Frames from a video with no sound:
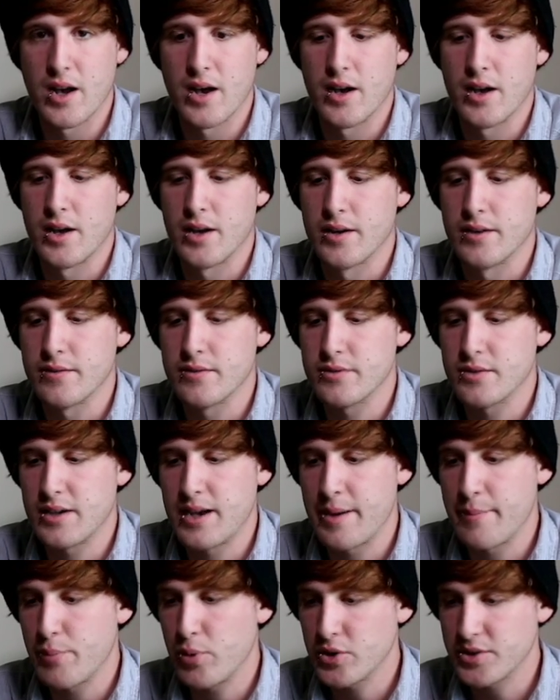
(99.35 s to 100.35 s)

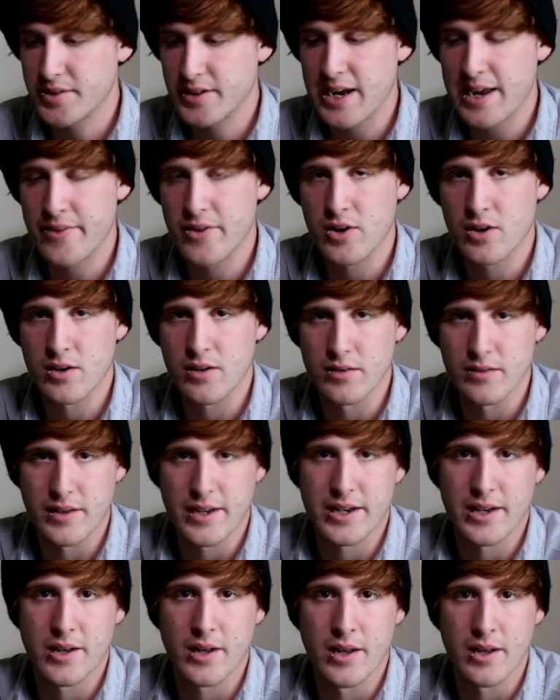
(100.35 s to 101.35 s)
I put together
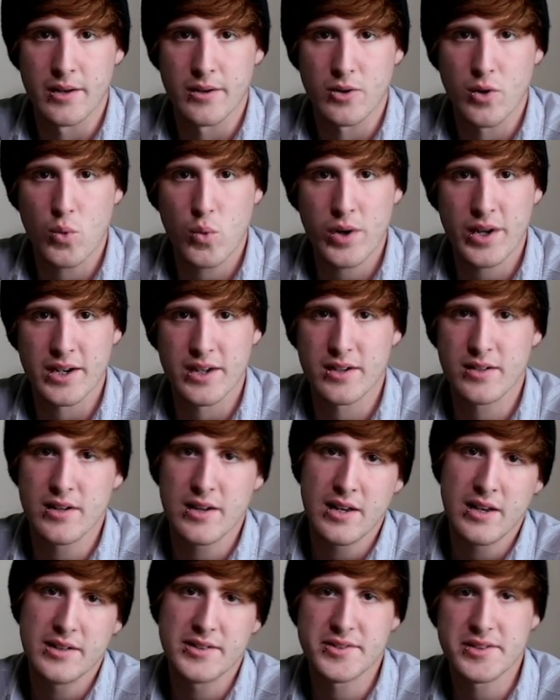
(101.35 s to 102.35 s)
like a quick
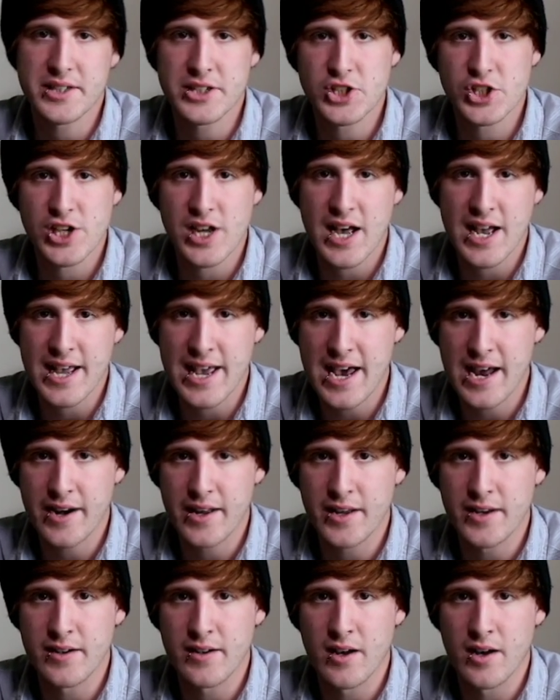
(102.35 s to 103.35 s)
CGI
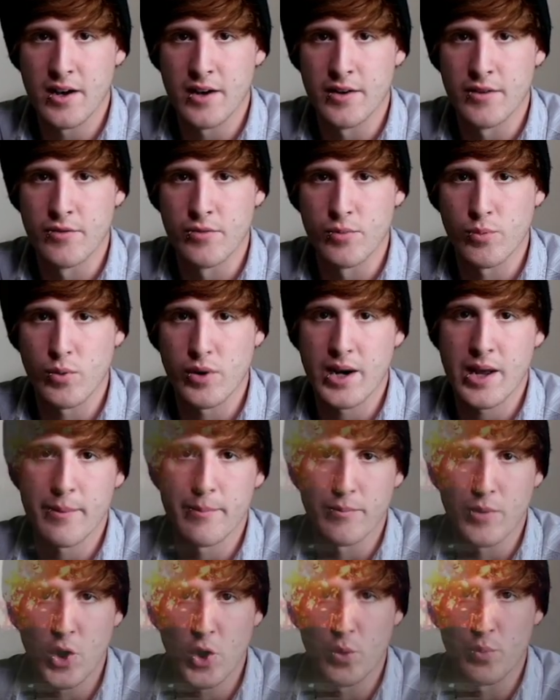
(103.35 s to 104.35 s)
edit of what
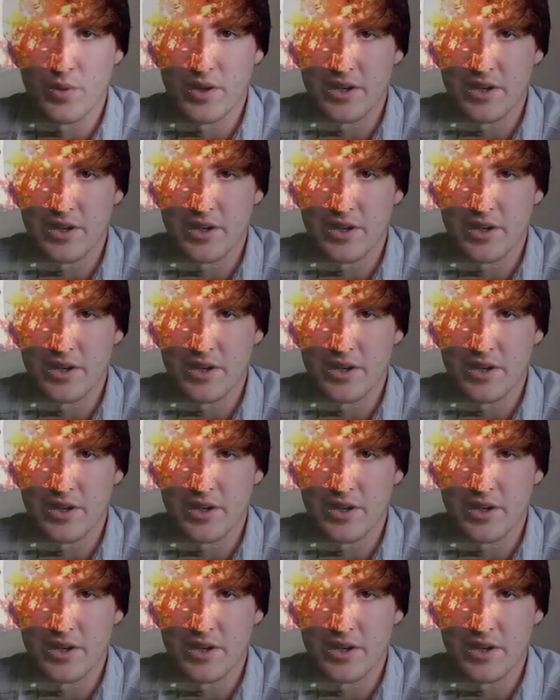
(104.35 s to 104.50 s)
I'm hoping